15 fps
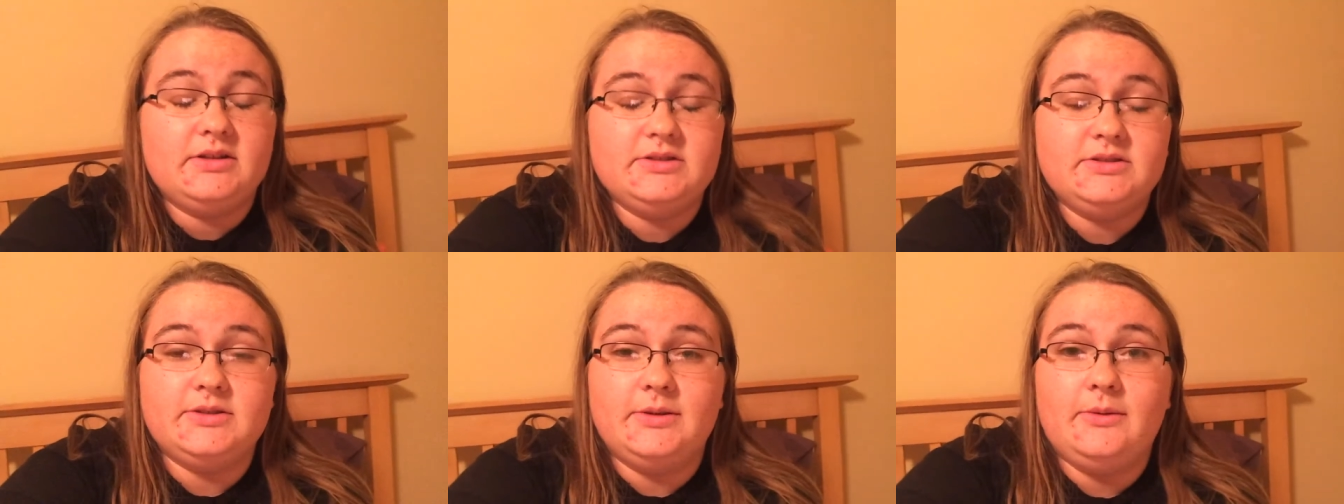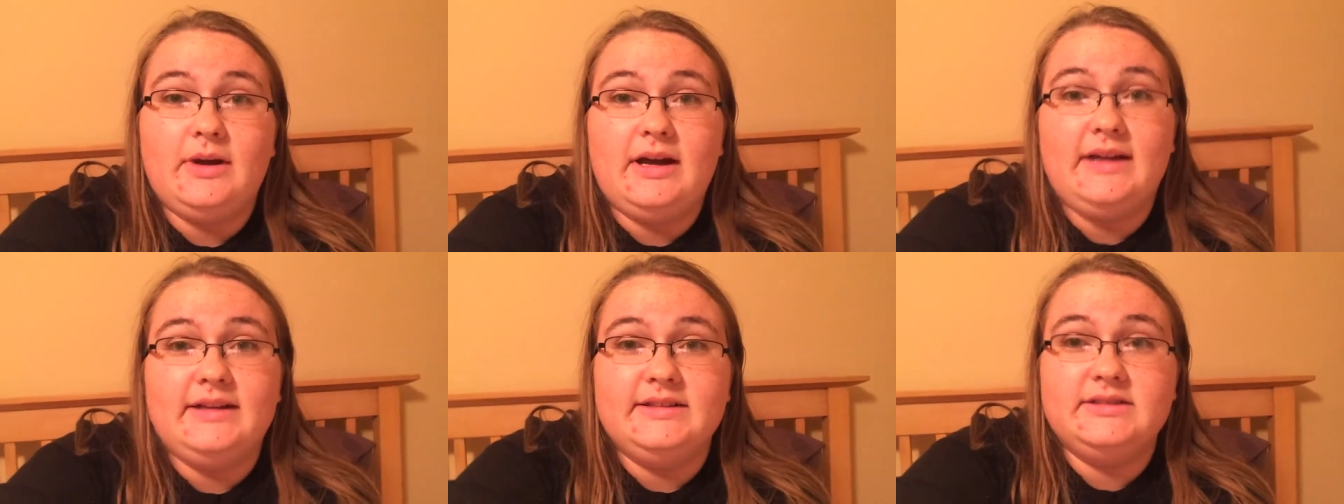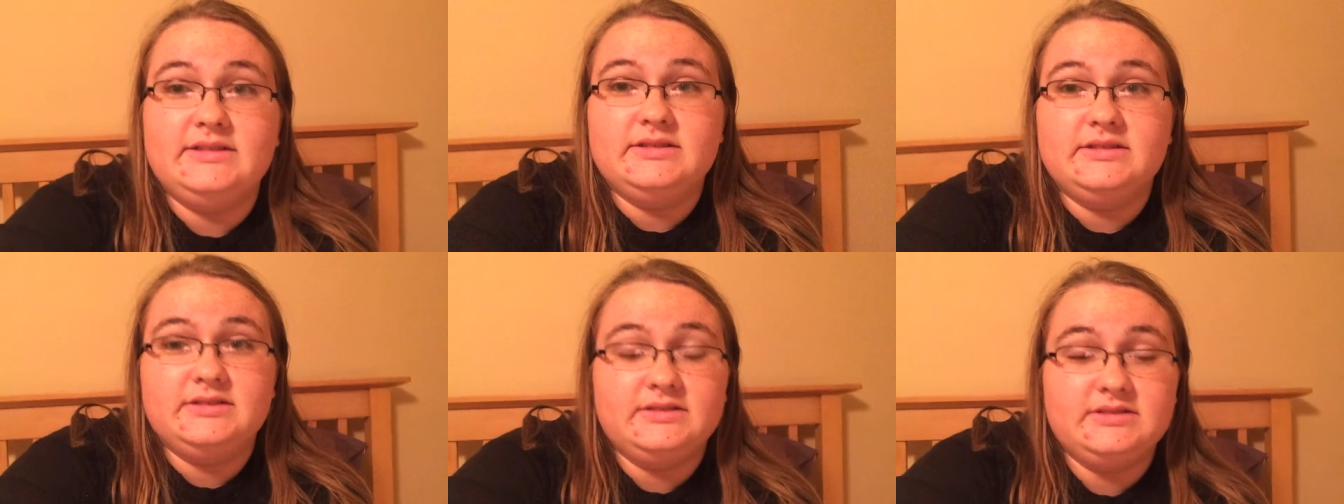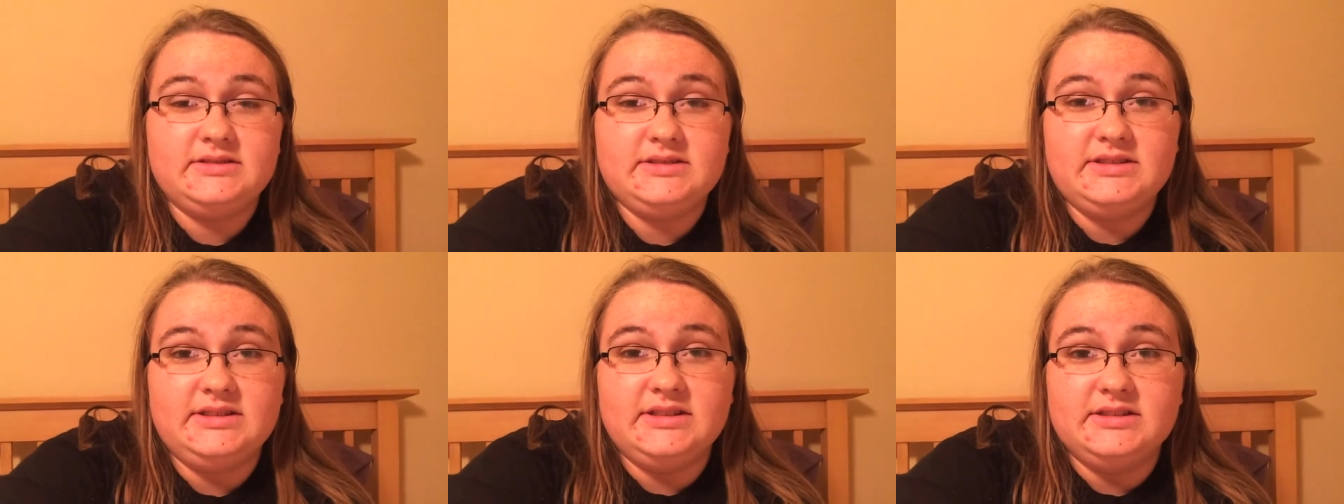so I
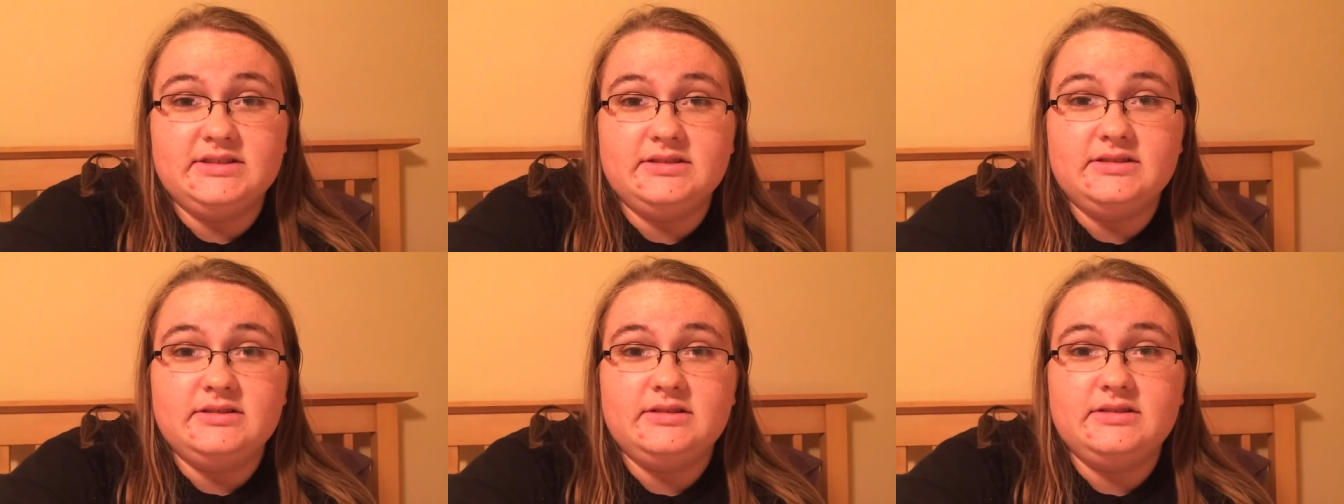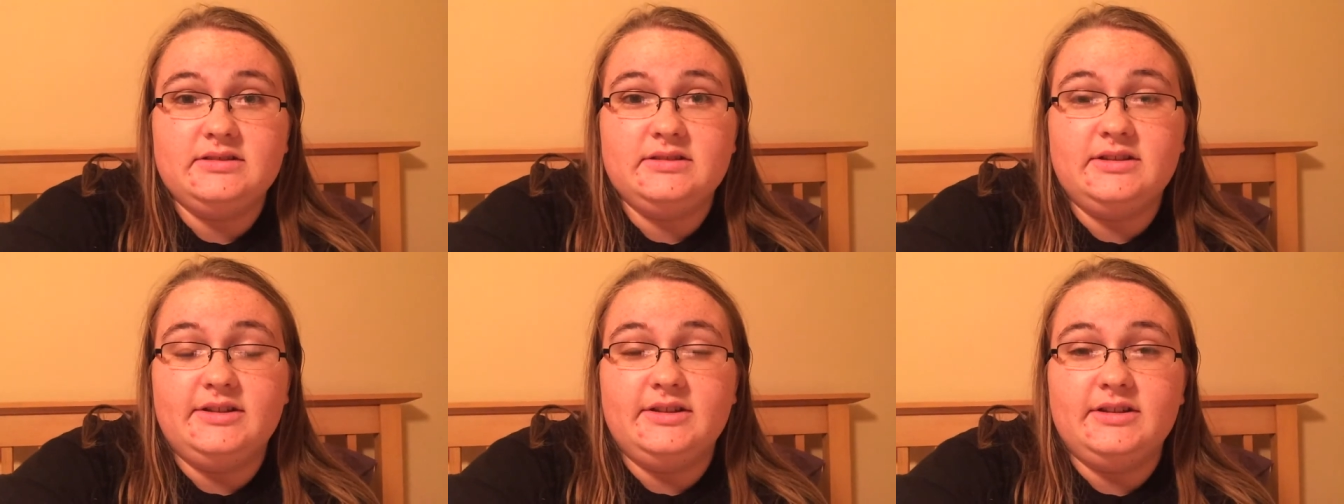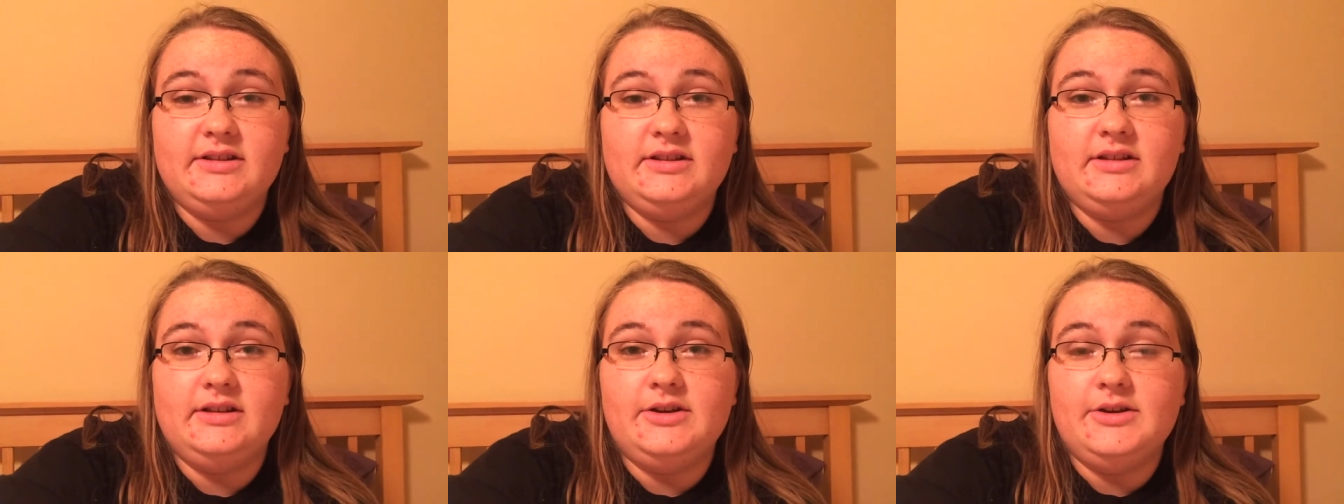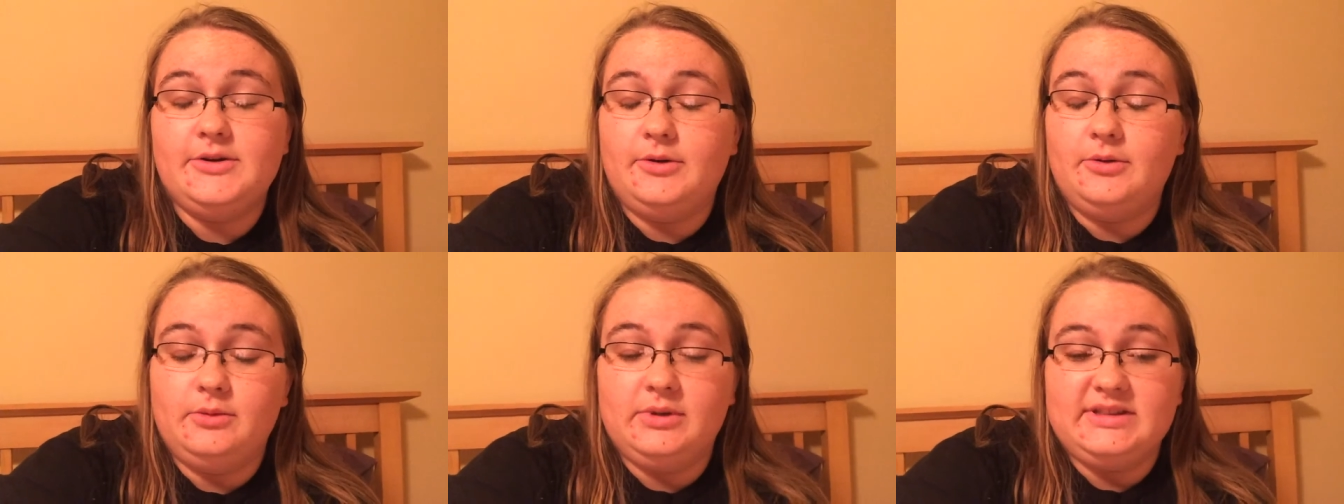didn't
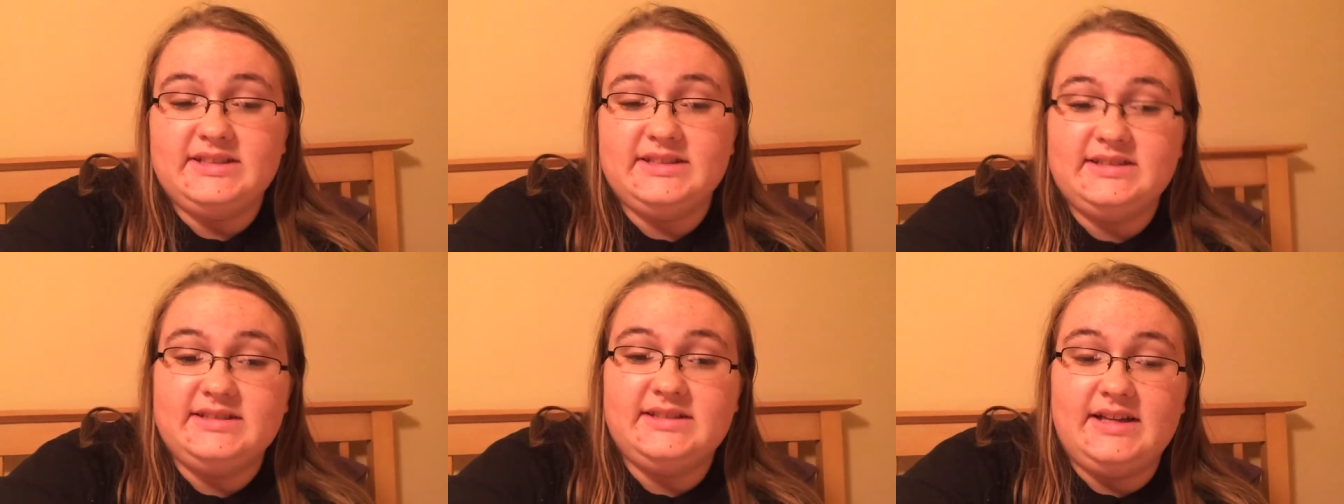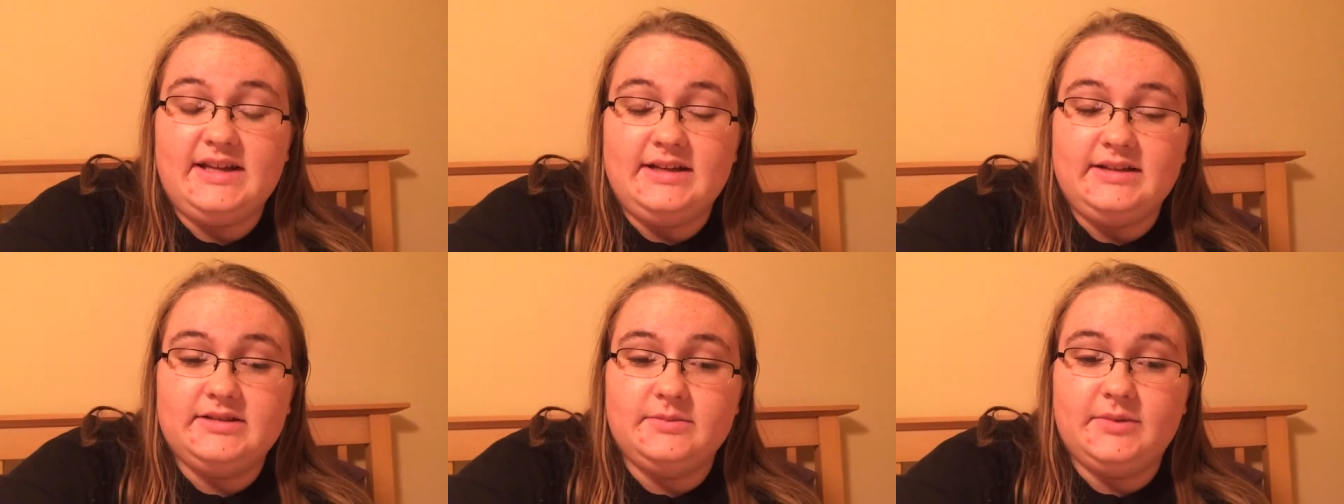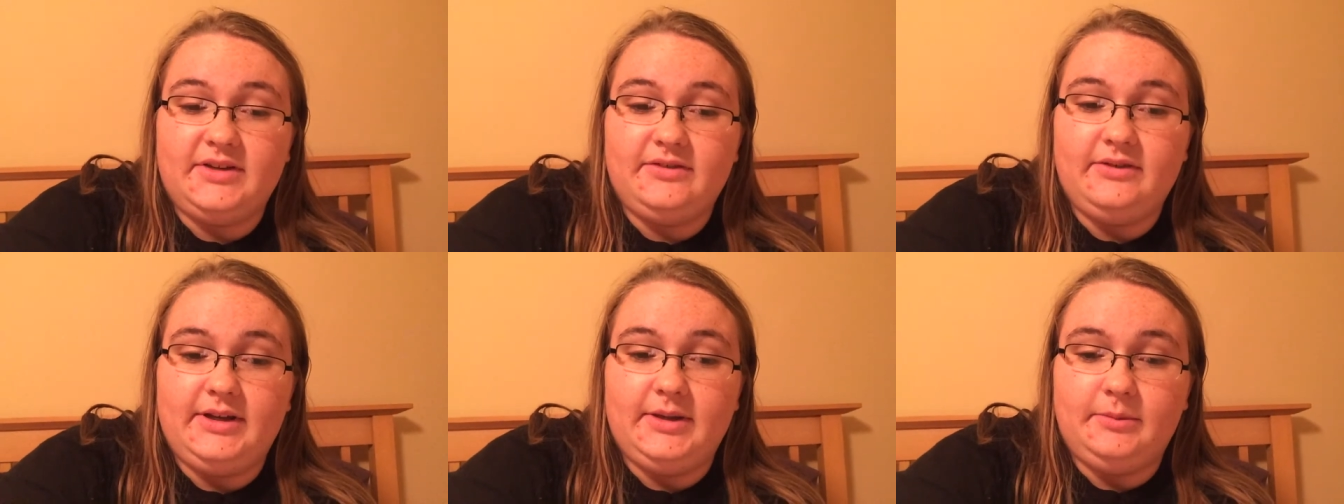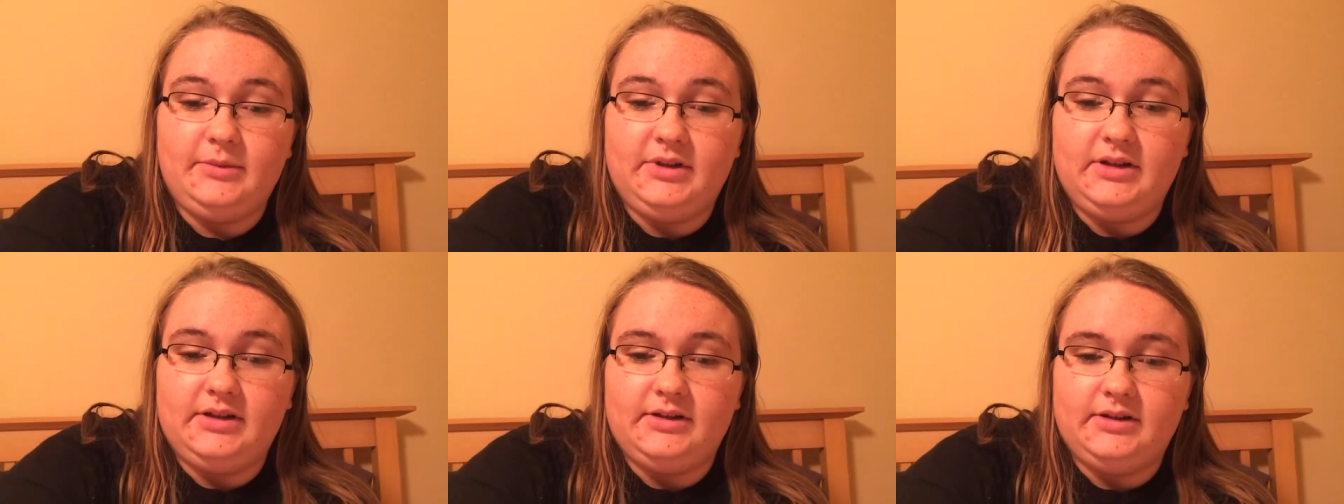know what to say to my
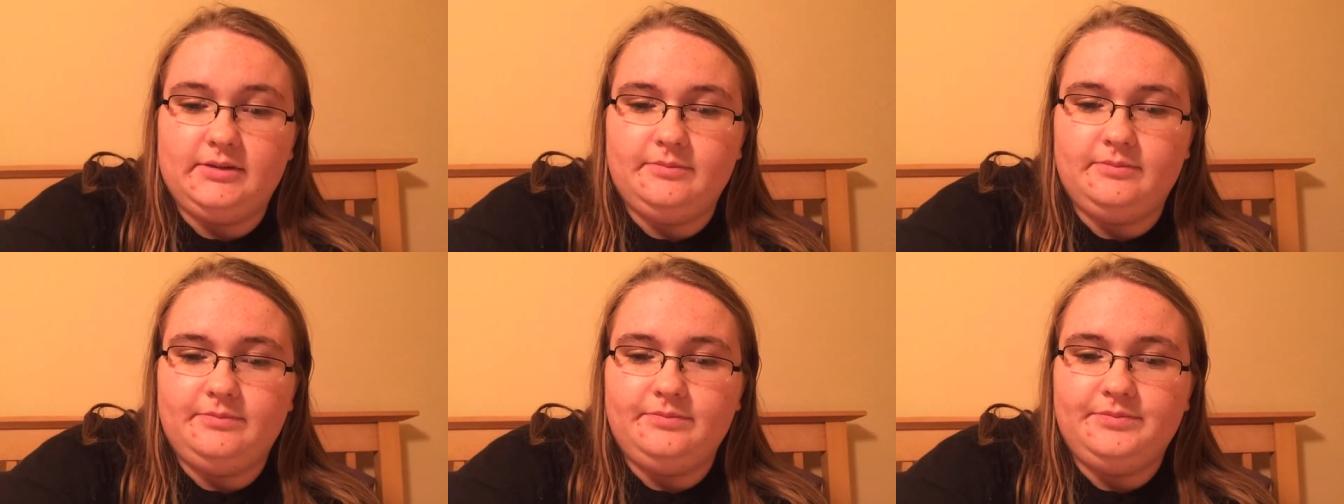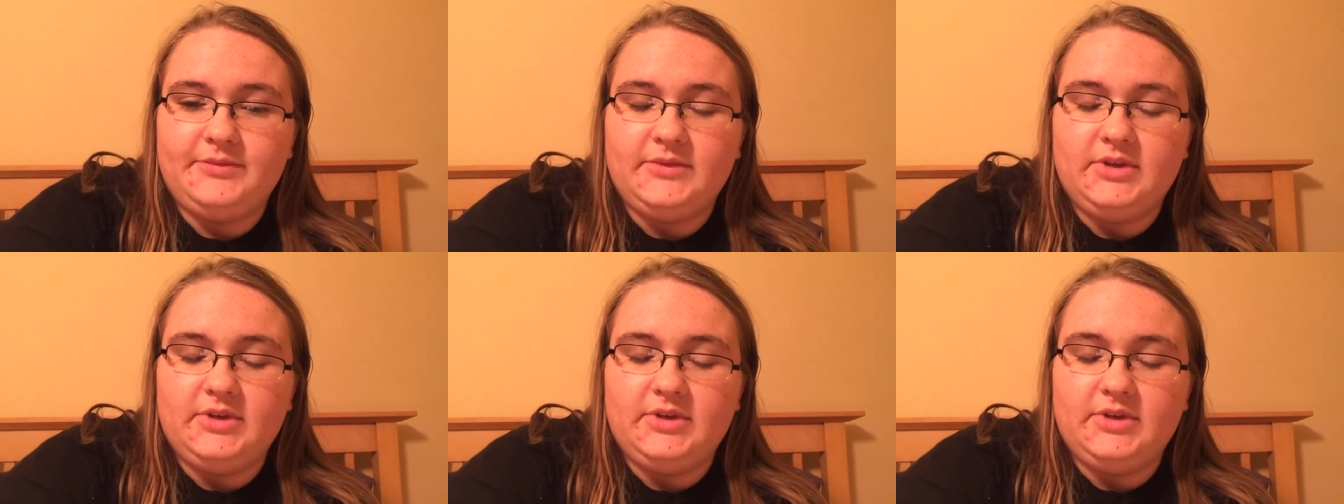family. Um,